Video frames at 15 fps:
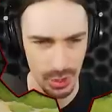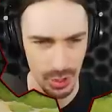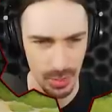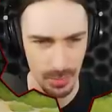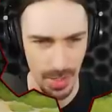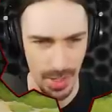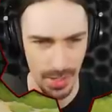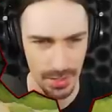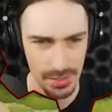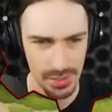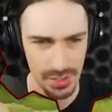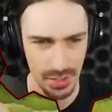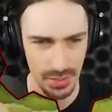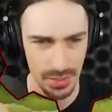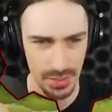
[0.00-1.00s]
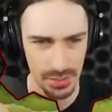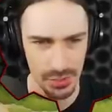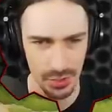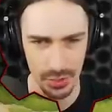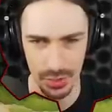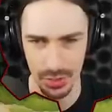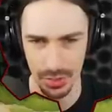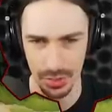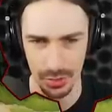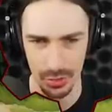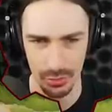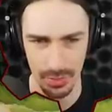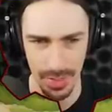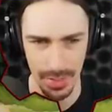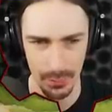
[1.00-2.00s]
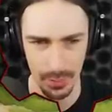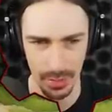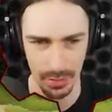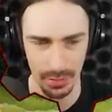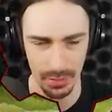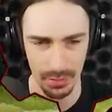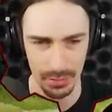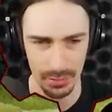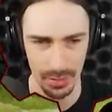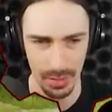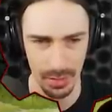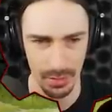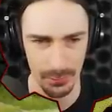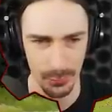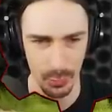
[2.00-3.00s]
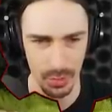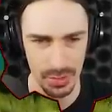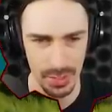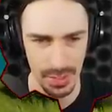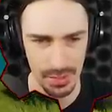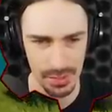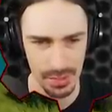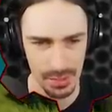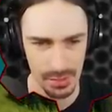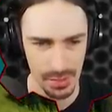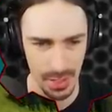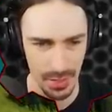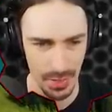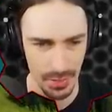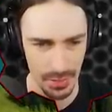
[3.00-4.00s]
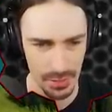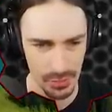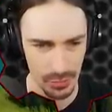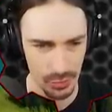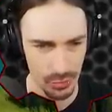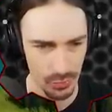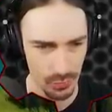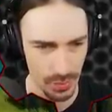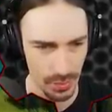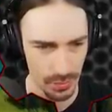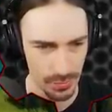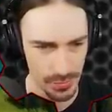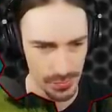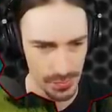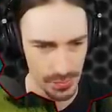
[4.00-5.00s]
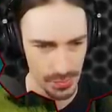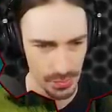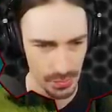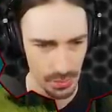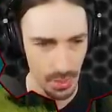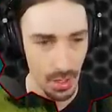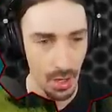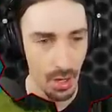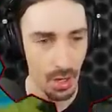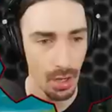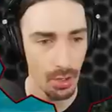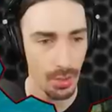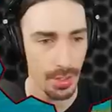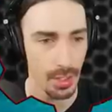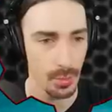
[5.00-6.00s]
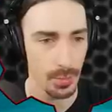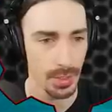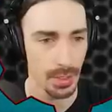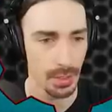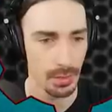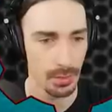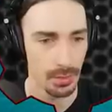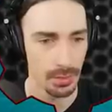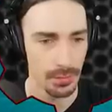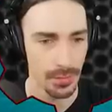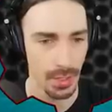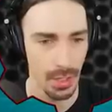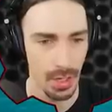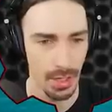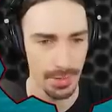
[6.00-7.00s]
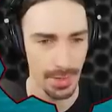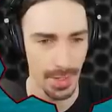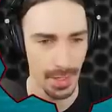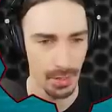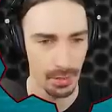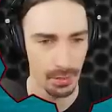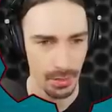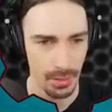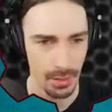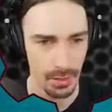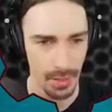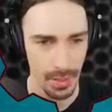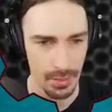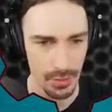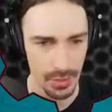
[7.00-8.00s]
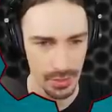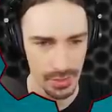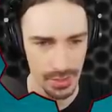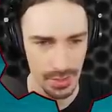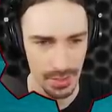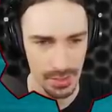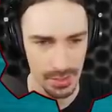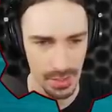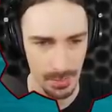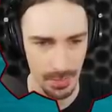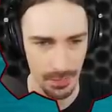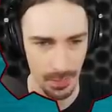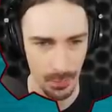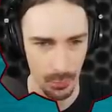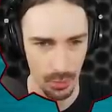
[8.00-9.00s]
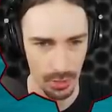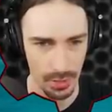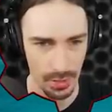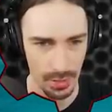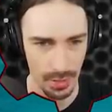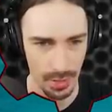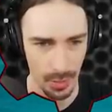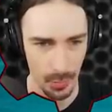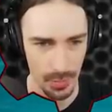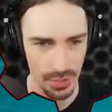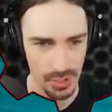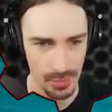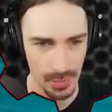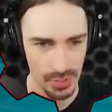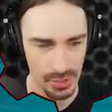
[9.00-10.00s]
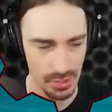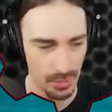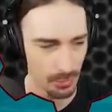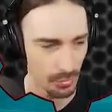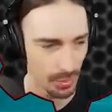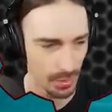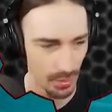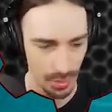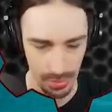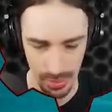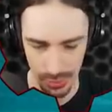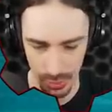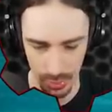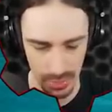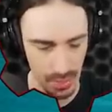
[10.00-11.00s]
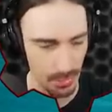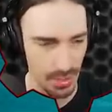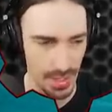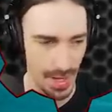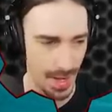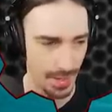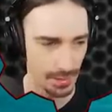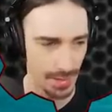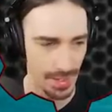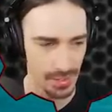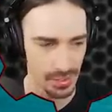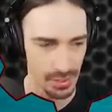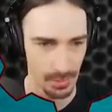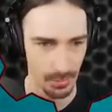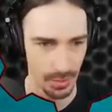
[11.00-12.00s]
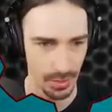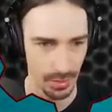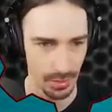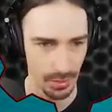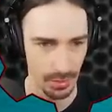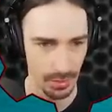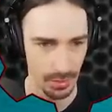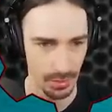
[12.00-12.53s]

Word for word: turbines. These are the gravity vortexes, and then these are drills. Oh, here we go. They're on now. All right, you can see some of it working here with this piece of debris. All right, let's go to number 9, last number here.